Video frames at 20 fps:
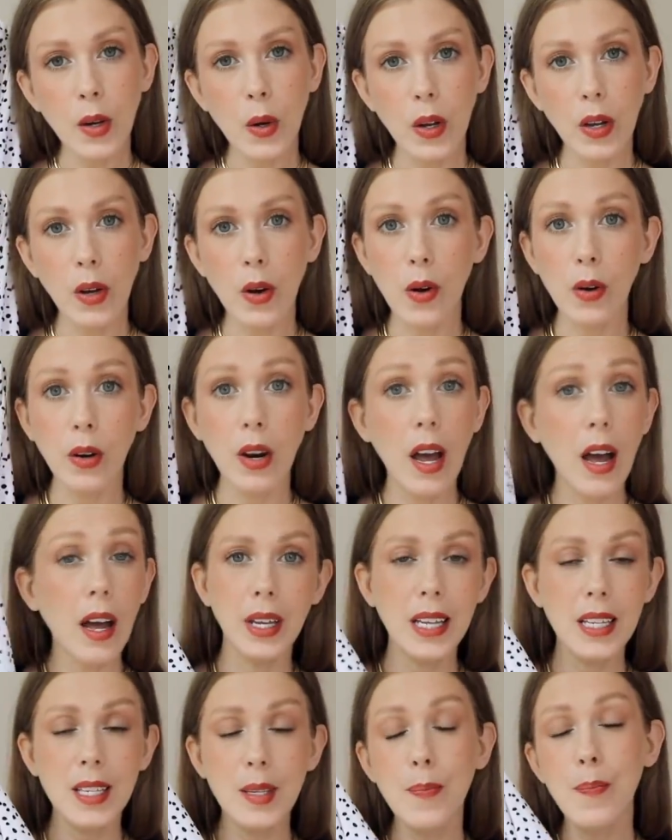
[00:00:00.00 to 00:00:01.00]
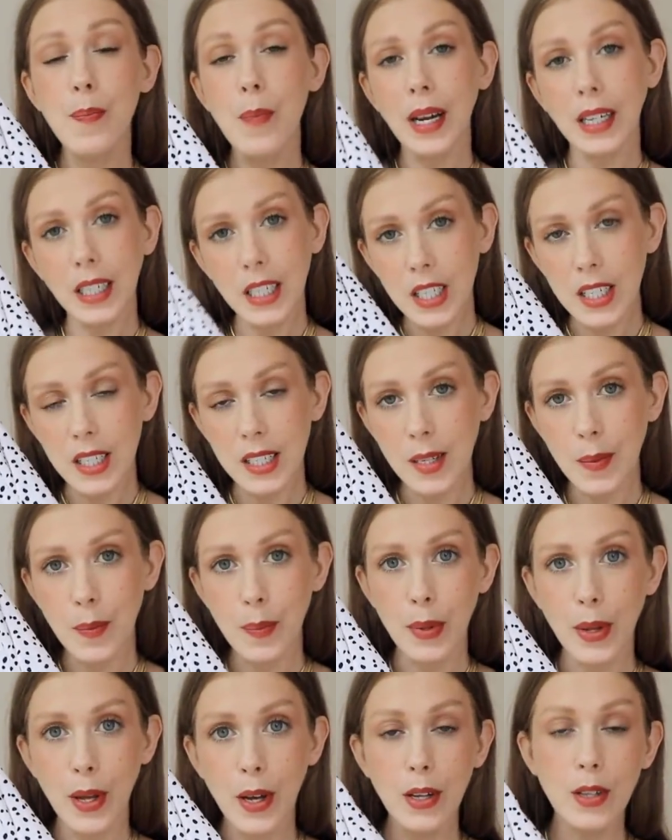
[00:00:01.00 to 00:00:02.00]
going on, it's much
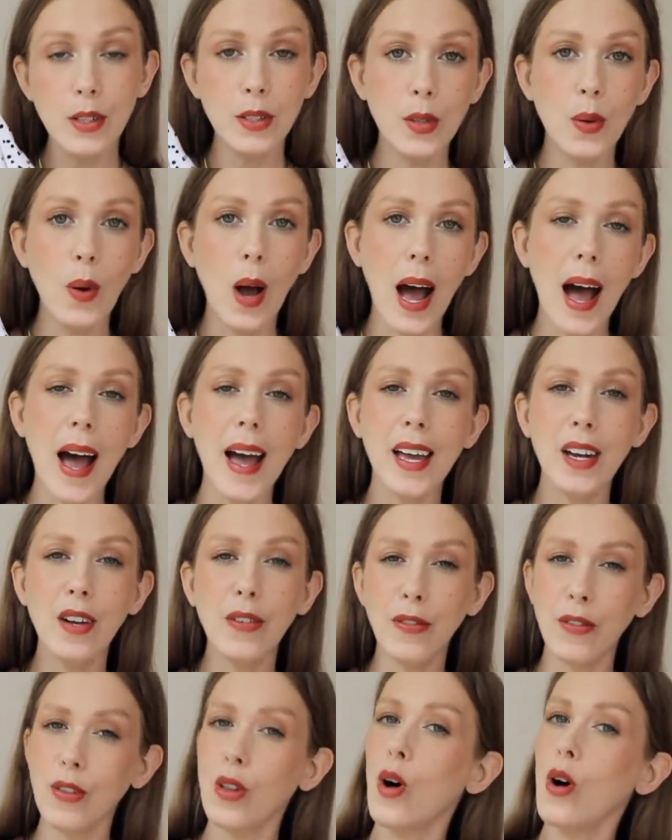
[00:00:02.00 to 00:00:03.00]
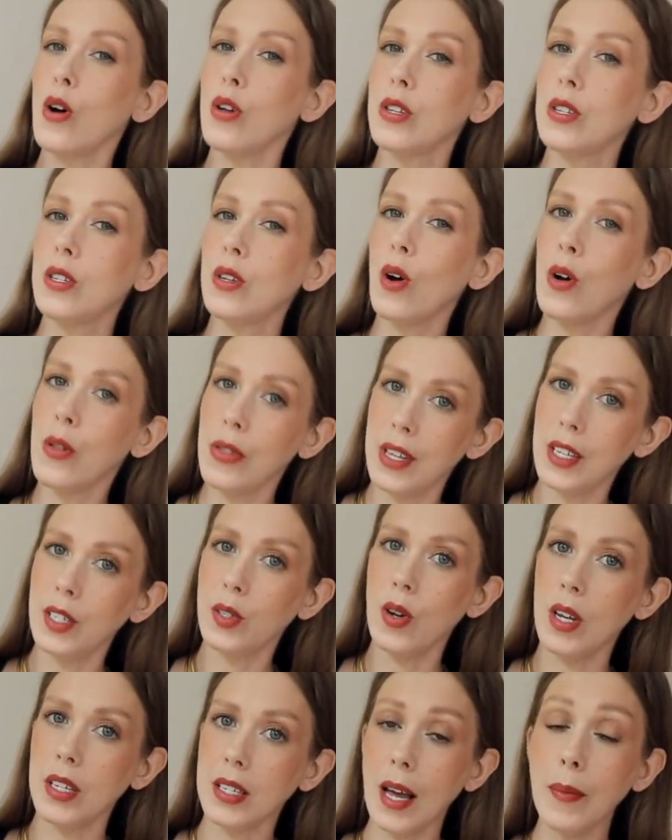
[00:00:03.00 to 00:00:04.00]
simpler to hide flaws on this
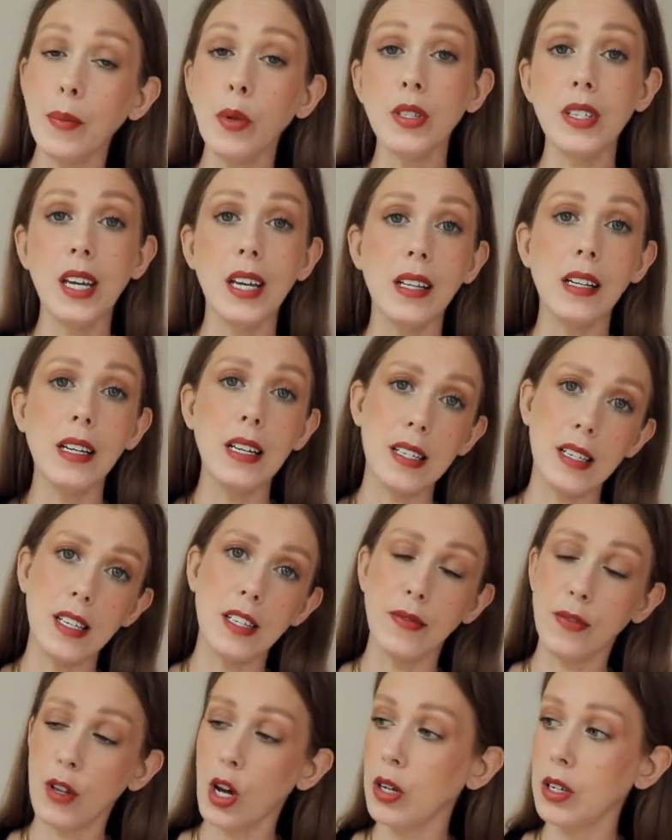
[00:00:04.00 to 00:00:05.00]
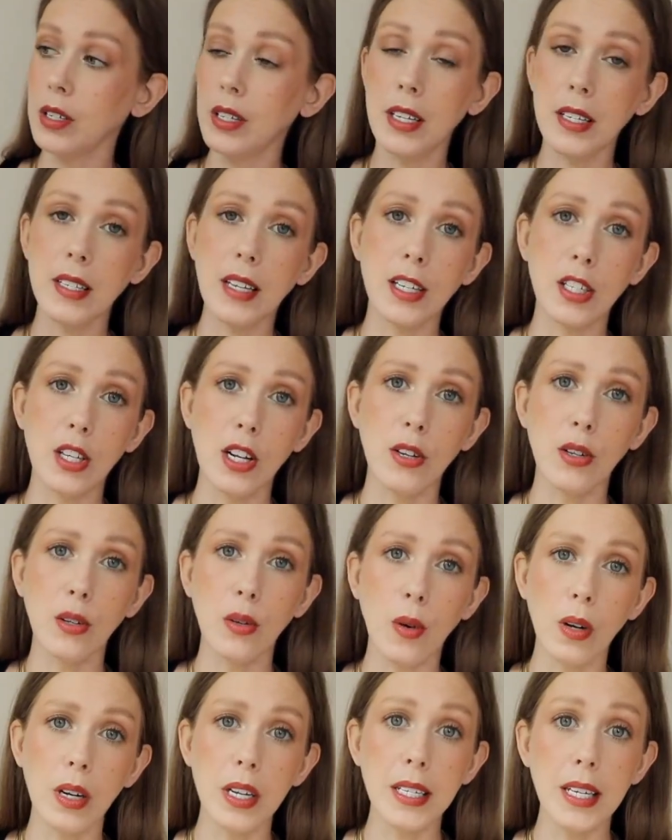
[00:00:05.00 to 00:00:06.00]
dress. I'm not saying that this is flawed, this is actually good
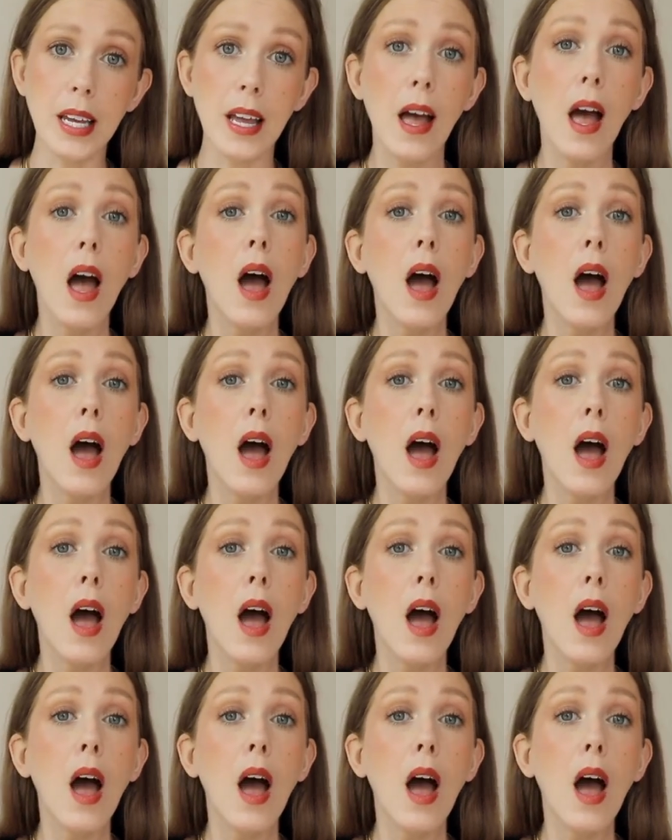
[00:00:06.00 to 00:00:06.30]
quality,